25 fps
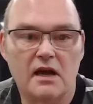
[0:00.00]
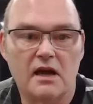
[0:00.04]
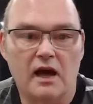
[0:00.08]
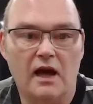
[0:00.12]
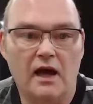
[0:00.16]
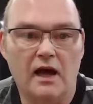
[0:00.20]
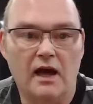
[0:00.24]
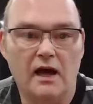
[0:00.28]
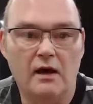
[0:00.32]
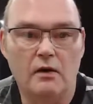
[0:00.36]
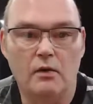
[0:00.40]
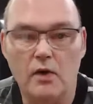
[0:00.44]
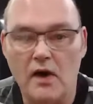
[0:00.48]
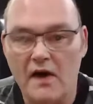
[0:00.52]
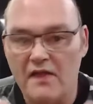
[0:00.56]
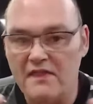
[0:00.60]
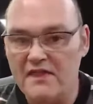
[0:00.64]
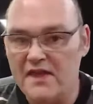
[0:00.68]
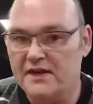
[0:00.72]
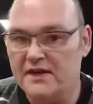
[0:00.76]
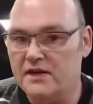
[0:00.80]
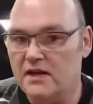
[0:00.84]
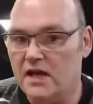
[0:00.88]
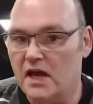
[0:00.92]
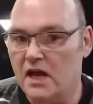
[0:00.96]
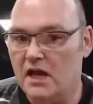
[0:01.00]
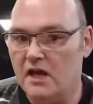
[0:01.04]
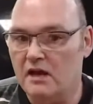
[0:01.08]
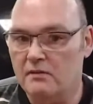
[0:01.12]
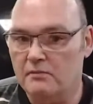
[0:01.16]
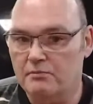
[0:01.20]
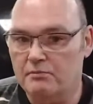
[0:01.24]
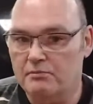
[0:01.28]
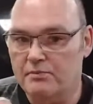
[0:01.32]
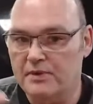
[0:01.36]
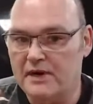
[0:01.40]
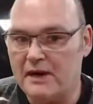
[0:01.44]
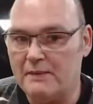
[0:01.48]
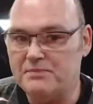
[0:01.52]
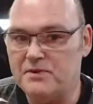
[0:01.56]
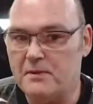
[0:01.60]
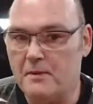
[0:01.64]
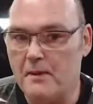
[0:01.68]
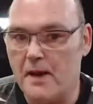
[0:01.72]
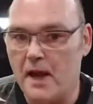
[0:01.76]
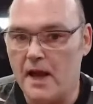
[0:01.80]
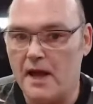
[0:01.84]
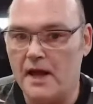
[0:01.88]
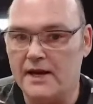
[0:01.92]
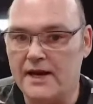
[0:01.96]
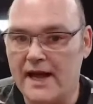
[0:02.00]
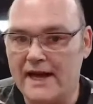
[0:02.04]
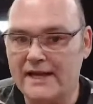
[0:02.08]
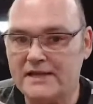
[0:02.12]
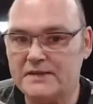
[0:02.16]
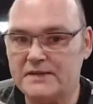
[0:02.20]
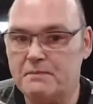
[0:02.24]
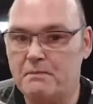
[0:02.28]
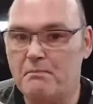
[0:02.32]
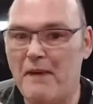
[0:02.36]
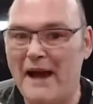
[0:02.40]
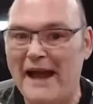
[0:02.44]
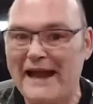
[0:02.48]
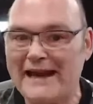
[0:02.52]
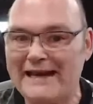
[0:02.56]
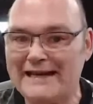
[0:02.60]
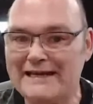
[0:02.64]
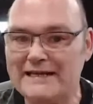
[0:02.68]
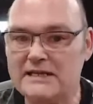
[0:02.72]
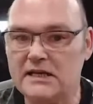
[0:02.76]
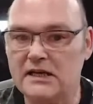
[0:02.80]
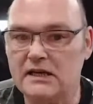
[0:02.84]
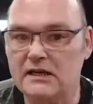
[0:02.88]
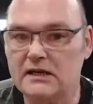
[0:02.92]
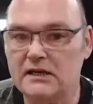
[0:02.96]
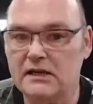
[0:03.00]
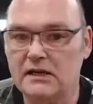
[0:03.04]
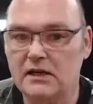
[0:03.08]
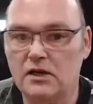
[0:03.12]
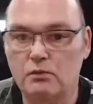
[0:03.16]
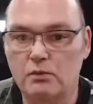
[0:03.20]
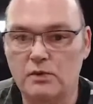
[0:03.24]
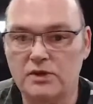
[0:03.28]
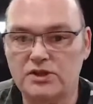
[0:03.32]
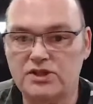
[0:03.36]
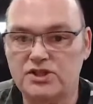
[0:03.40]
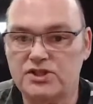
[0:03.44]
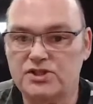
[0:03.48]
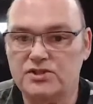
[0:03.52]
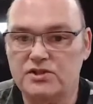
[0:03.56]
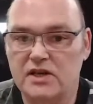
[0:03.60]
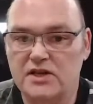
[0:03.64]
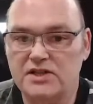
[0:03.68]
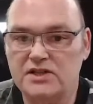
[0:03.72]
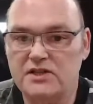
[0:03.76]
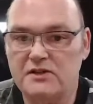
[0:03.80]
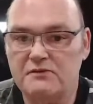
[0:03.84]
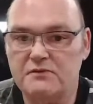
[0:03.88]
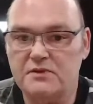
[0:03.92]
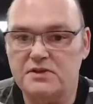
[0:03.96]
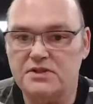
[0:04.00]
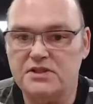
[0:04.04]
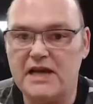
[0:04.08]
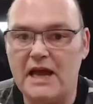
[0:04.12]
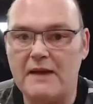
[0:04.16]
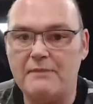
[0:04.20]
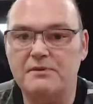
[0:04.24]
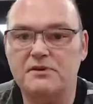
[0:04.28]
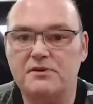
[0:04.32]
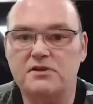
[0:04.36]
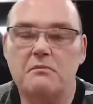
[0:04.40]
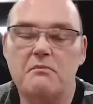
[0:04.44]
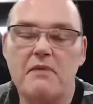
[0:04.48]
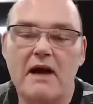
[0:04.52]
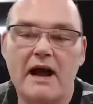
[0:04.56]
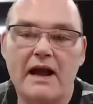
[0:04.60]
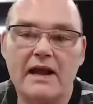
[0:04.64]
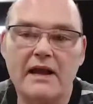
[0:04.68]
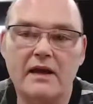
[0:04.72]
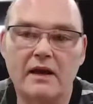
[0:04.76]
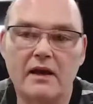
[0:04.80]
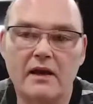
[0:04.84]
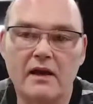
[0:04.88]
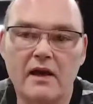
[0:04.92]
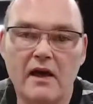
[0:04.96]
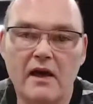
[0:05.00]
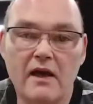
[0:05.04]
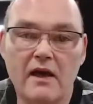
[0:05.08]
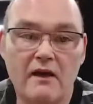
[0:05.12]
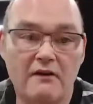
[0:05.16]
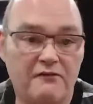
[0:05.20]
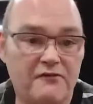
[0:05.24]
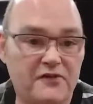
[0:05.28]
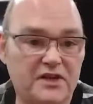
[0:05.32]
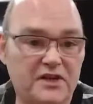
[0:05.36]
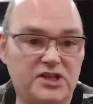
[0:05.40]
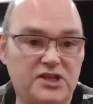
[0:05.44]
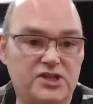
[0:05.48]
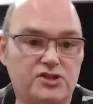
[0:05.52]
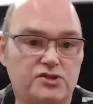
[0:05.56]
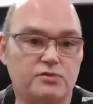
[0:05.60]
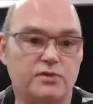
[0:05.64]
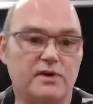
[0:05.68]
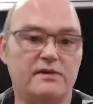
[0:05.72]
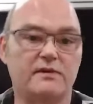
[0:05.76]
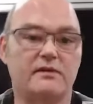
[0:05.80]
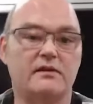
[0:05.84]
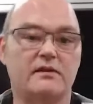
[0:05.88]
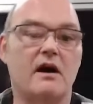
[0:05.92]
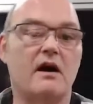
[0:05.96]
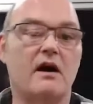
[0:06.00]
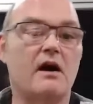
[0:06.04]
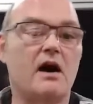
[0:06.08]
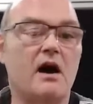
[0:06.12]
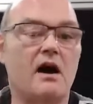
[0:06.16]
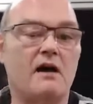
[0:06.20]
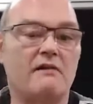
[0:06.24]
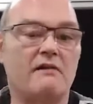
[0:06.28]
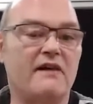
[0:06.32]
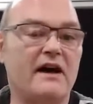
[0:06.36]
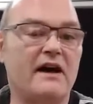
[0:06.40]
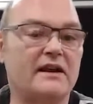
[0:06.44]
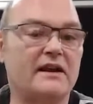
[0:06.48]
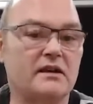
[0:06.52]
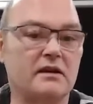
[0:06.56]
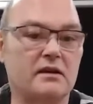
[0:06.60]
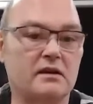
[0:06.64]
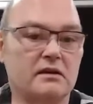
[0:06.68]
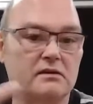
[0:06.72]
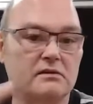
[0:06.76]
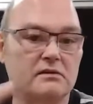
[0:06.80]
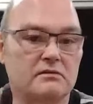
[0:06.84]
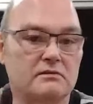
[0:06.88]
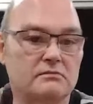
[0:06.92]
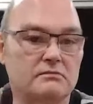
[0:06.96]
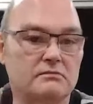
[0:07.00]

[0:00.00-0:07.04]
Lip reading: and then perhaps a nice binder, which is a different type of tobacco, finished with a Havana